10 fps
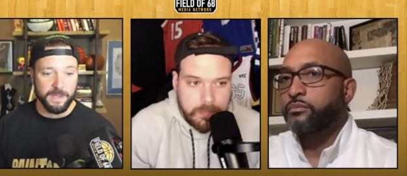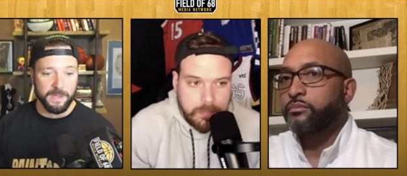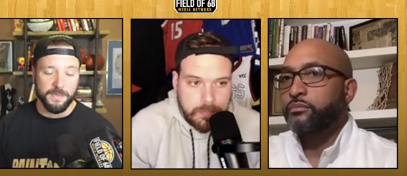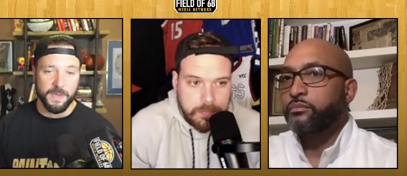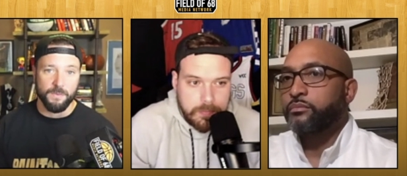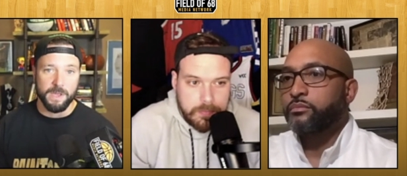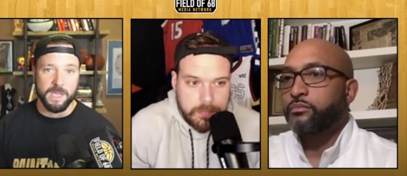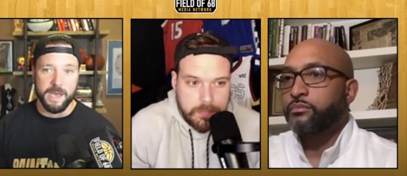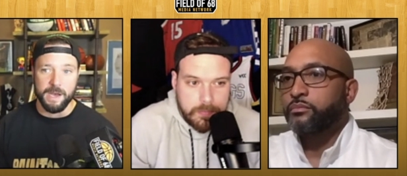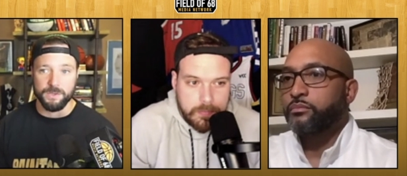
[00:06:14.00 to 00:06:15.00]
Speaker 1: I think Ricky
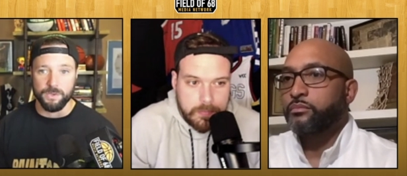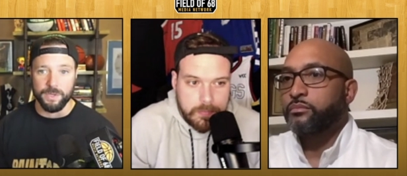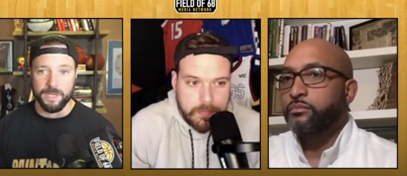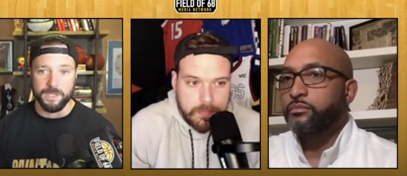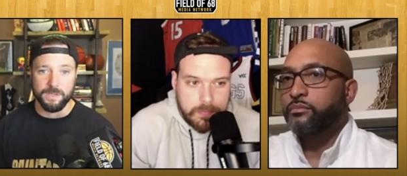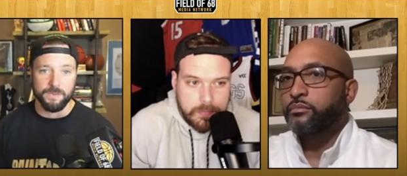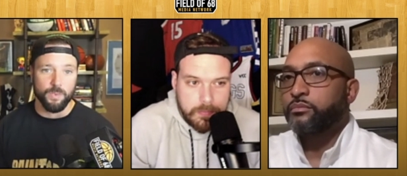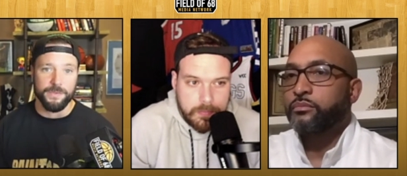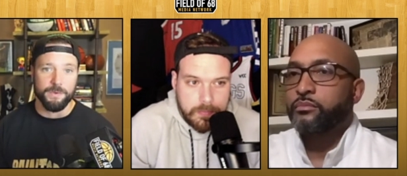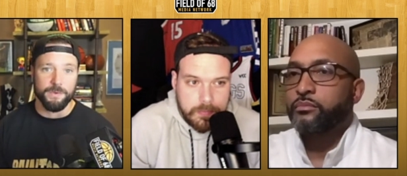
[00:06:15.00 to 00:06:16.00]
Council is one
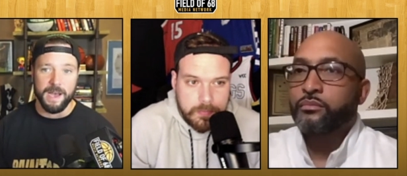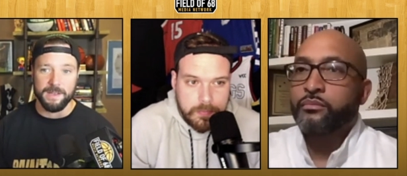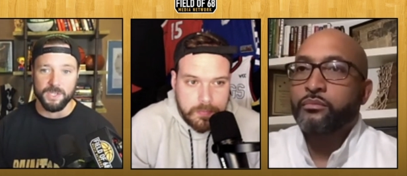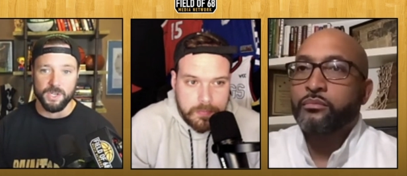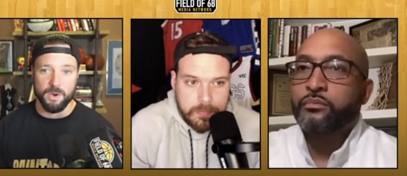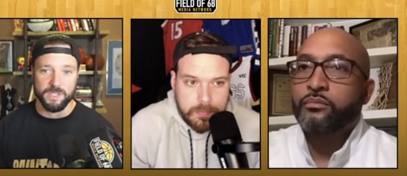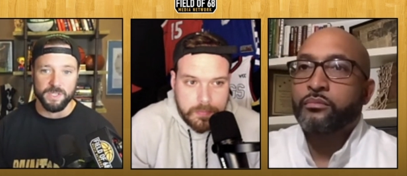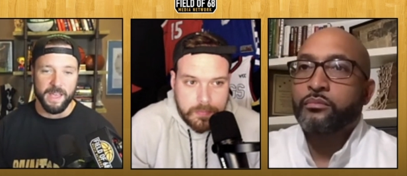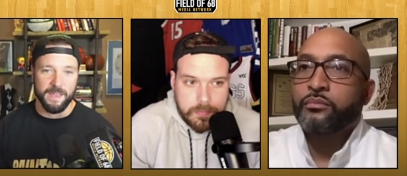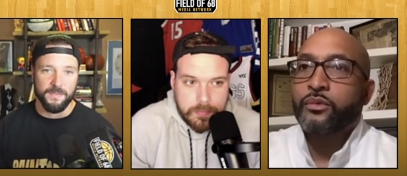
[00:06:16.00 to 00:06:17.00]
of those guys that goes in
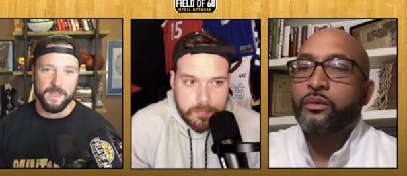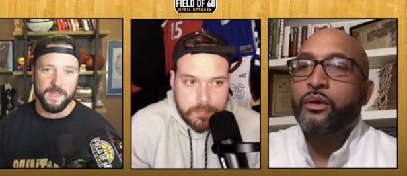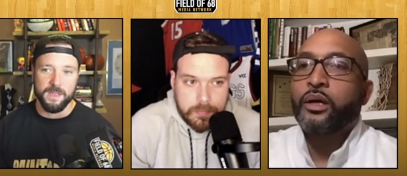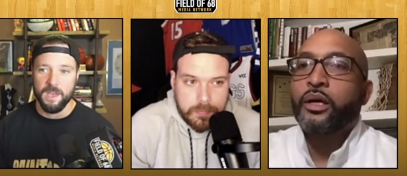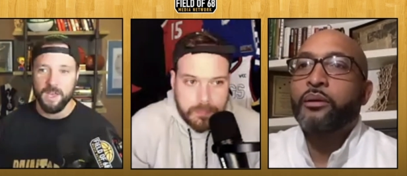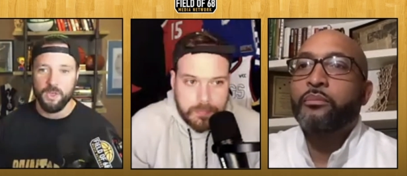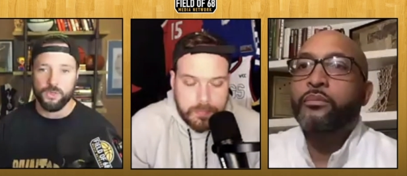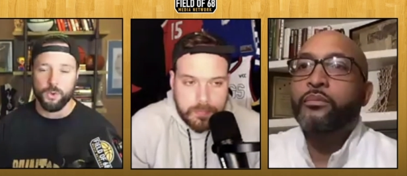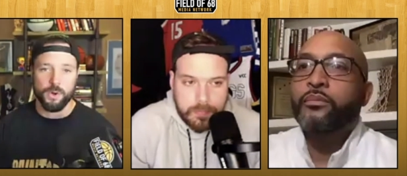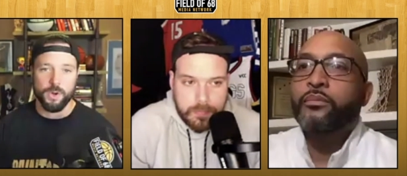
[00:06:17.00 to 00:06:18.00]
like the give,
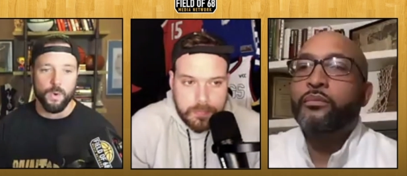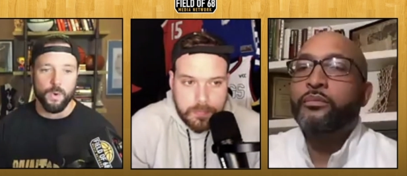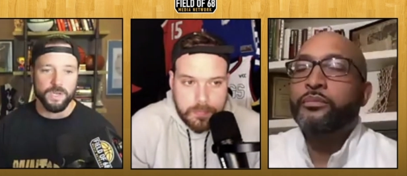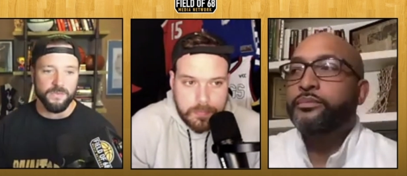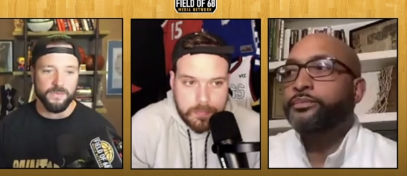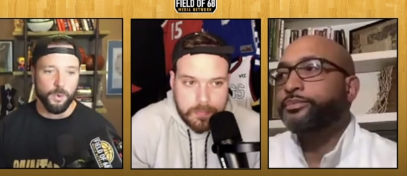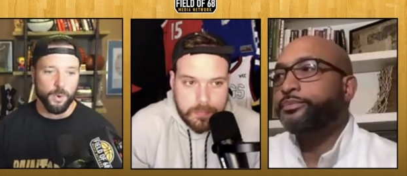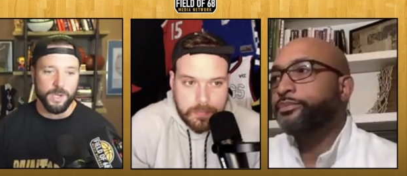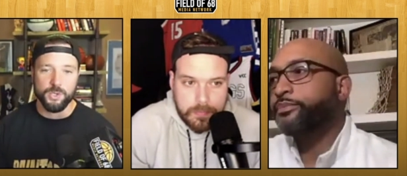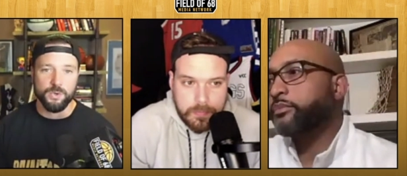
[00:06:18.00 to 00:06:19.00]
thirty-one to
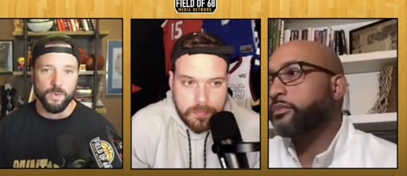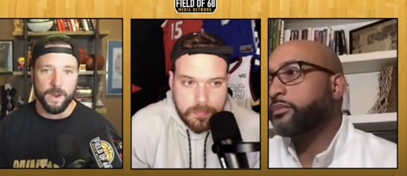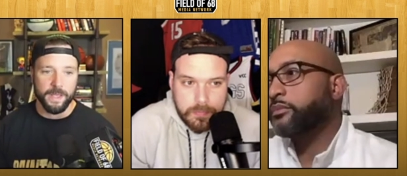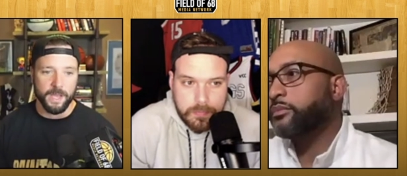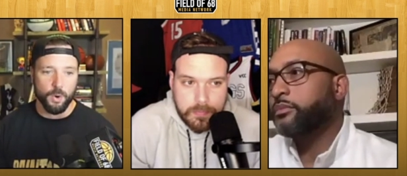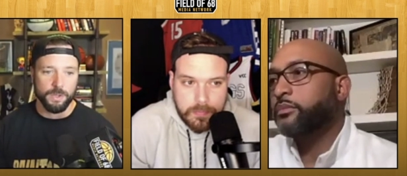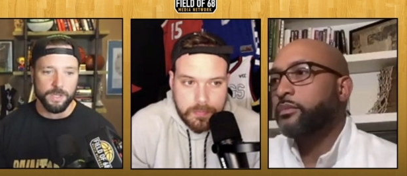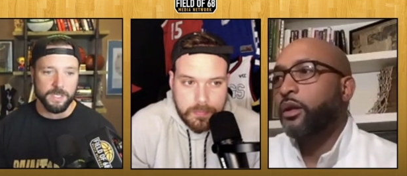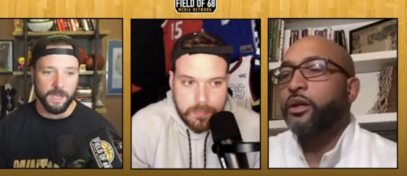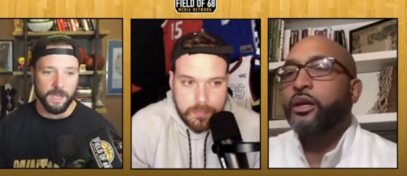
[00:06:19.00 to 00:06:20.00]
forty-two, like an early
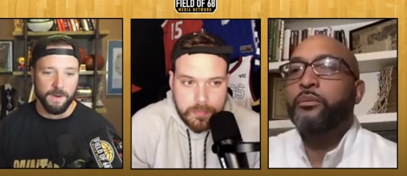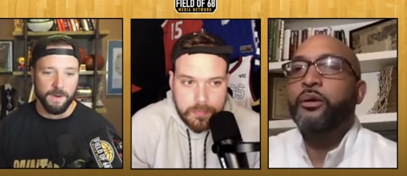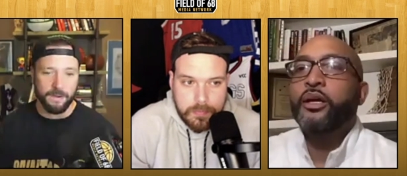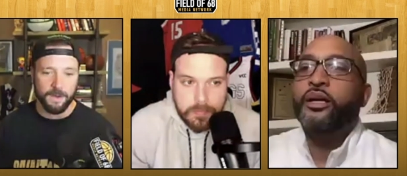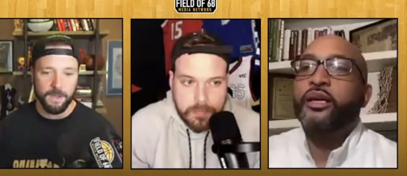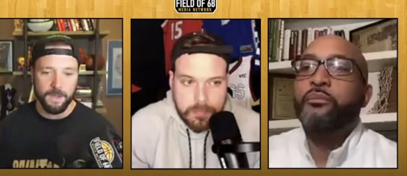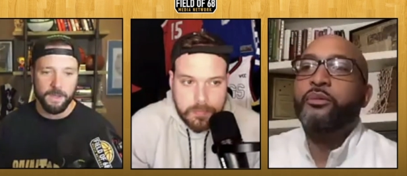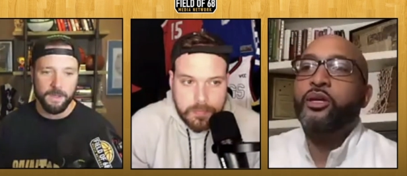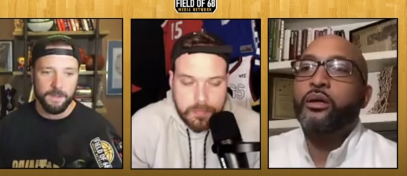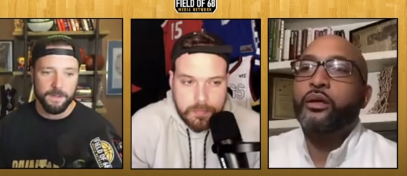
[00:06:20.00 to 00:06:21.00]
second
Speaker 2: give, rounder. Give me
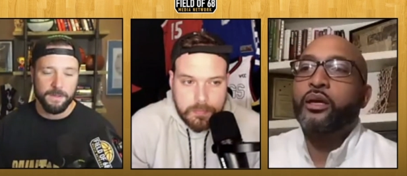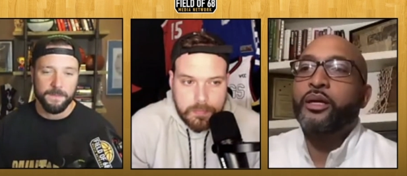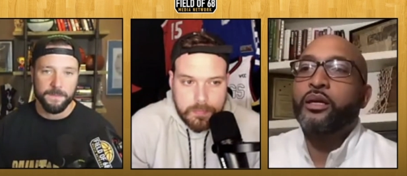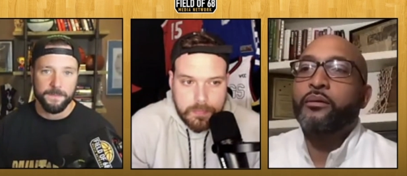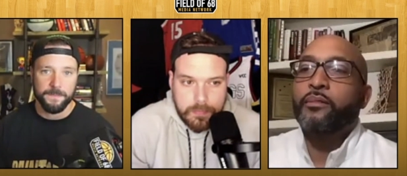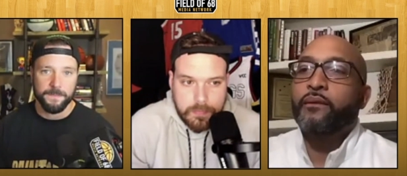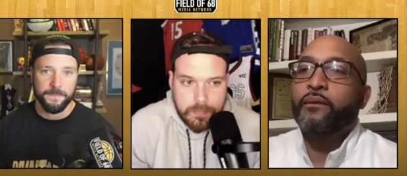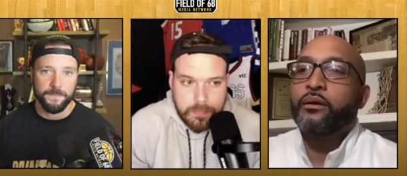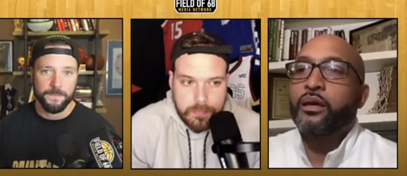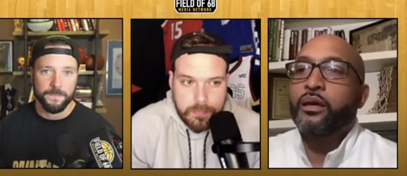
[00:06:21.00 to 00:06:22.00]
your, give me,
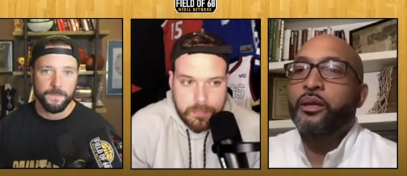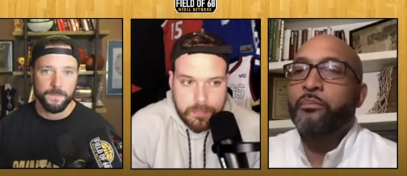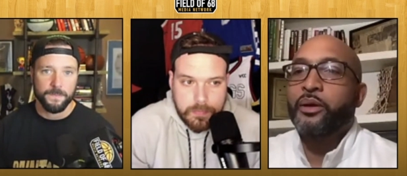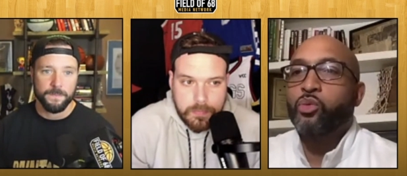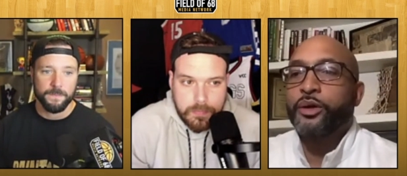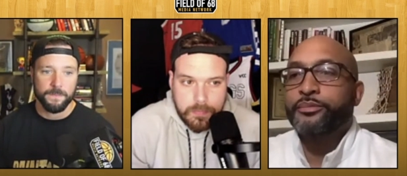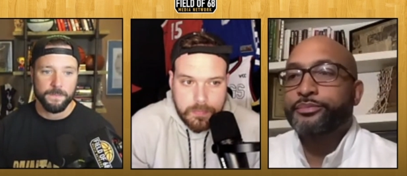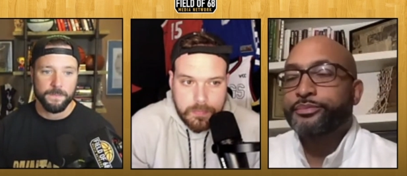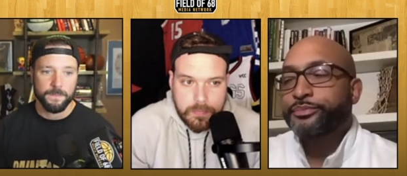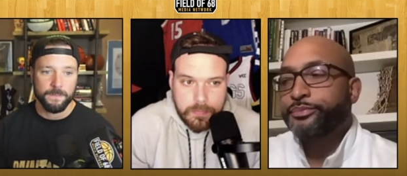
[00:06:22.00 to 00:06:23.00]
Speaker 1: give me the best one.
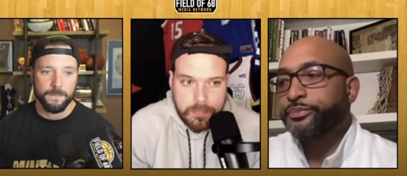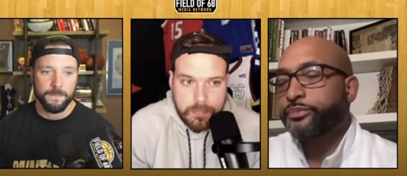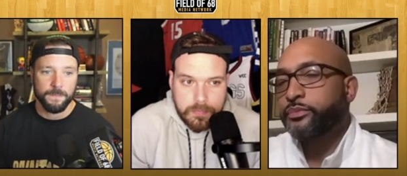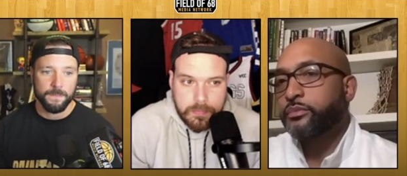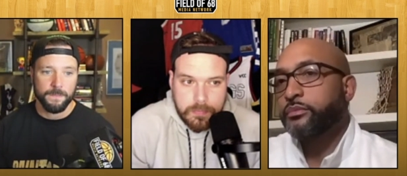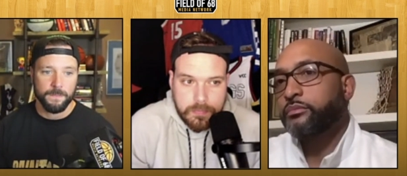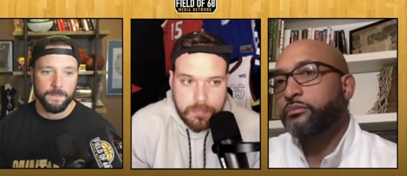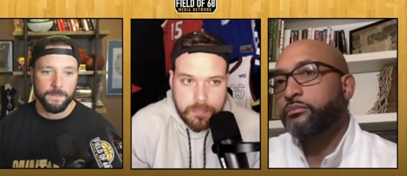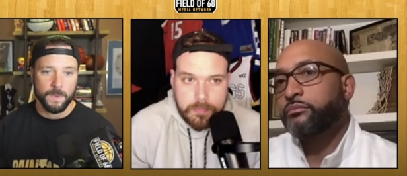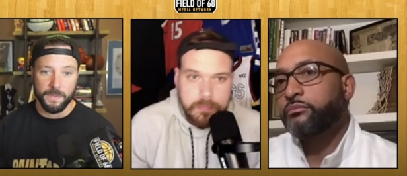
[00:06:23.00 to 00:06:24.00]

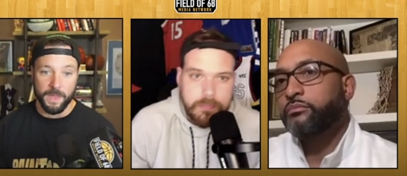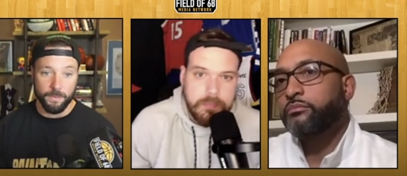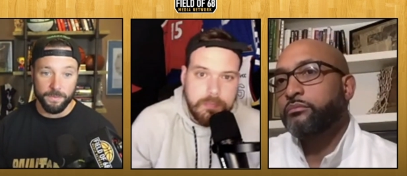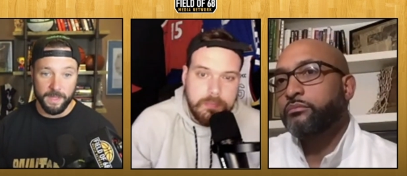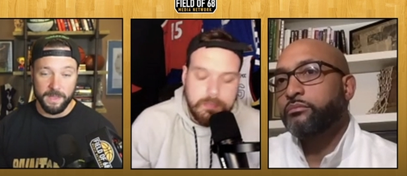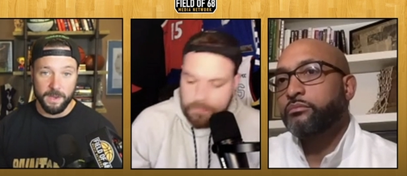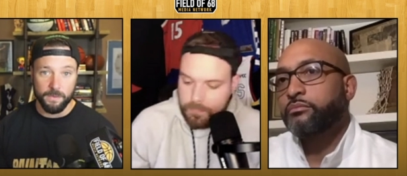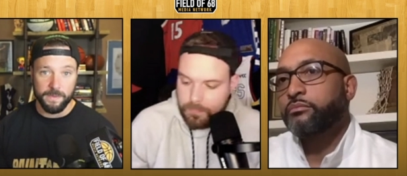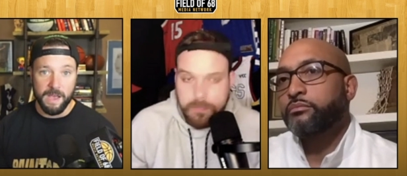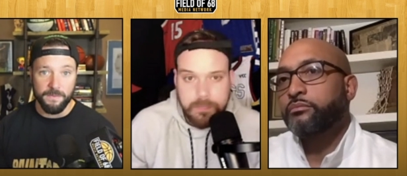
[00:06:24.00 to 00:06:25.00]
They don't like. They don't
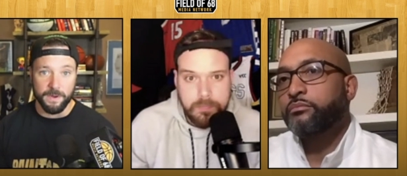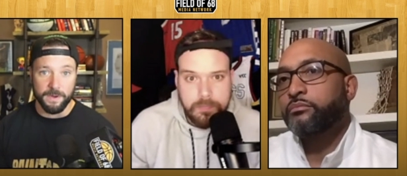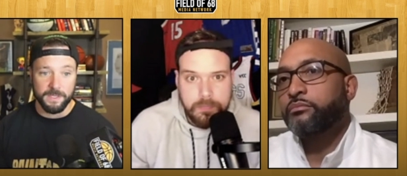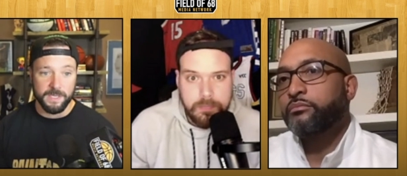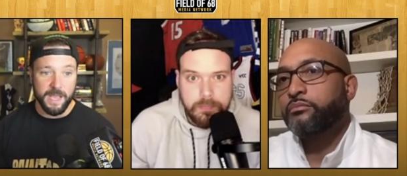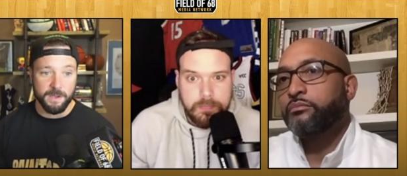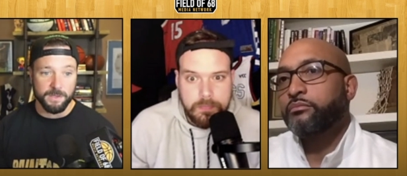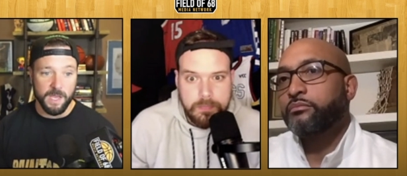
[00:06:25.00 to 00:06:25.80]
really have one. San Diego State,